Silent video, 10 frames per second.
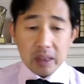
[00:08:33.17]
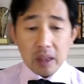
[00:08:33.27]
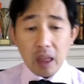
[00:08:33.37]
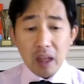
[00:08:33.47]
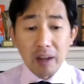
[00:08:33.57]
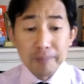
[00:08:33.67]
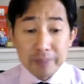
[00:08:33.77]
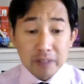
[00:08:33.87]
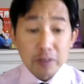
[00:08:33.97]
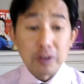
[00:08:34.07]

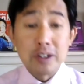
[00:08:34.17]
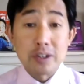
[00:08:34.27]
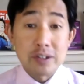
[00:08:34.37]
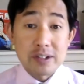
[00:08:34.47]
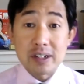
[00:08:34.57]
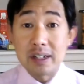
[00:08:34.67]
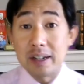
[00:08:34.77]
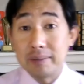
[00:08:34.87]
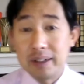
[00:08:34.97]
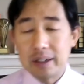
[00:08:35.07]
If you're interested, let
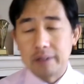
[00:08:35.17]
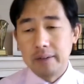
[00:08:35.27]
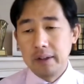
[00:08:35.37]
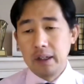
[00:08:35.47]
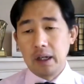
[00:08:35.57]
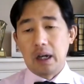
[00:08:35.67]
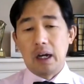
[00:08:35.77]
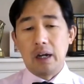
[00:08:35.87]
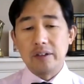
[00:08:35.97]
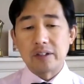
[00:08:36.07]
me know.
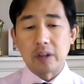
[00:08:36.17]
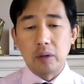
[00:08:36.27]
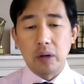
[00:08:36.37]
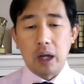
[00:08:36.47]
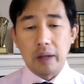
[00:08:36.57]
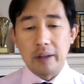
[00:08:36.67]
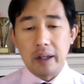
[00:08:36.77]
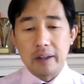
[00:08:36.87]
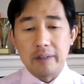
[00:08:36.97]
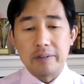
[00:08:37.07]
So
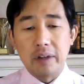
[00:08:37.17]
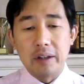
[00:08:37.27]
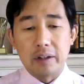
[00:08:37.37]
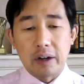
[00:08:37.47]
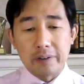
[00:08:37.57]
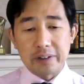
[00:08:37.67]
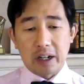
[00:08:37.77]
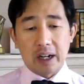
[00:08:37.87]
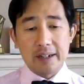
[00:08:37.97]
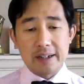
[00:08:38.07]
they're after
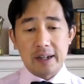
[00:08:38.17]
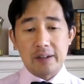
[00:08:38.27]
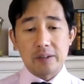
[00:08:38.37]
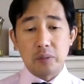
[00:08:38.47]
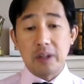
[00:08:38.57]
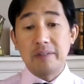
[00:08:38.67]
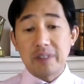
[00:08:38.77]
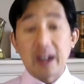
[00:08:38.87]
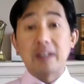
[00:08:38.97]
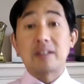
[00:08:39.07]
ideas. Well, in
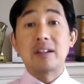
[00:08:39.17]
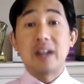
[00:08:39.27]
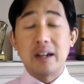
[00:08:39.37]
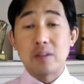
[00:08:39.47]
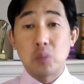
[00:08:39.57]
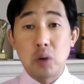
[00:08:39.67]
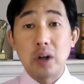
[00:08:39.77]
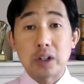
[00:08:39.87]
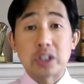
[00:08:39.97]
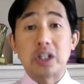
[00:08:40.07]
fact, tonight's
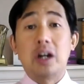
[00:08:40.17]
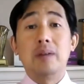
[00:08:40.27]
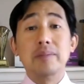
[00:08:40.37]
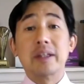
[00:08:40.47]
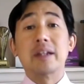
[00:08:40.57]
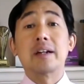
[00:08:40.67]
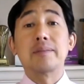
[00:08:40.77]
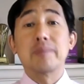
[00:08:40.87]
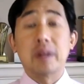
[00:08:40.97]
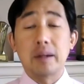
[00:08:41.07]
workshop that
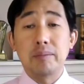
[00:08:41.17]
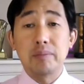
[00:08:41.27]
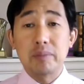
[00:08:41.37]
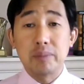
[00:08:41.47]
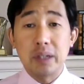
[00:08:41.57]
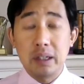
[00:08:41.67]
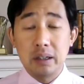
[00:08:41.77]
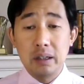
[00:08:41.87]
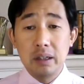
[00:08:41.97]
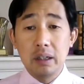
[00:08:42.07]
I'm
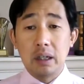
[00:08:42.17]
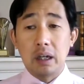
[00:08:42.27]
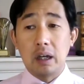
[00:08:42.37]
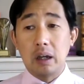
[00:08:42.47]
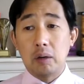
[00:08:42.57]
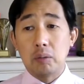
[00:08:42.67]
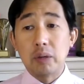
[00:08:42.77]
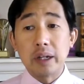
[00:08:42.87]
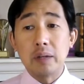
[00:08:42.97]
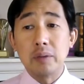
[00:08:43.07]

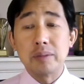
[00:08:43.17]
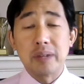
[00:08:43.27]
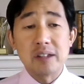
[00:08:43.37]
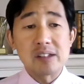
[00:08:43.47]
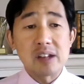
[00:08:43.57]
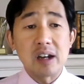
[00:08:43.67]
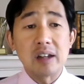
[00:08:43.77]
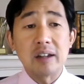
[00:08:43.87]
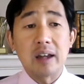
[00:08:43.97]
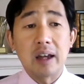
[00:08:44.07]
running with my
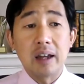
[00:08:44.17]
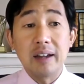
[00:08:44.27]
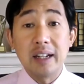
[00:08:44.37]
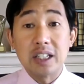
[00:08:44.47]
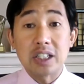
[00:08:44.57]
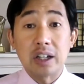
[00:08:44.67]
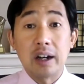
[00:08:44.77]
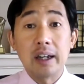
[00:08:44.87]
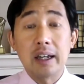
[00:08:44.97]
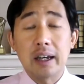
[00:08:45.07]
son, Nate
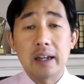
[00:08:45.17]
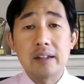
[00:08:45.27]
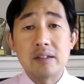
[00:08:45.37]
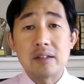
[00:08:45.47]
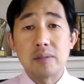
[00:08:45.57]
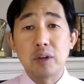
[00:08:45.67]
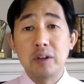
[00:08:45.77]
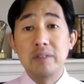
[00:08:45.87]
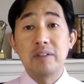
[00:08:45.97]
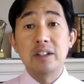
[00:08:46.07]
Chai and
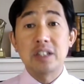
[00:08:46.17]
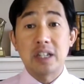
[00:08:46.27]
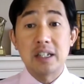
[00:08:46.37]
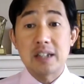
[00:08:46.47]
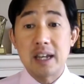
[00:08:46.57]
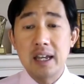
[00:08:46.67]
Simone Vincente,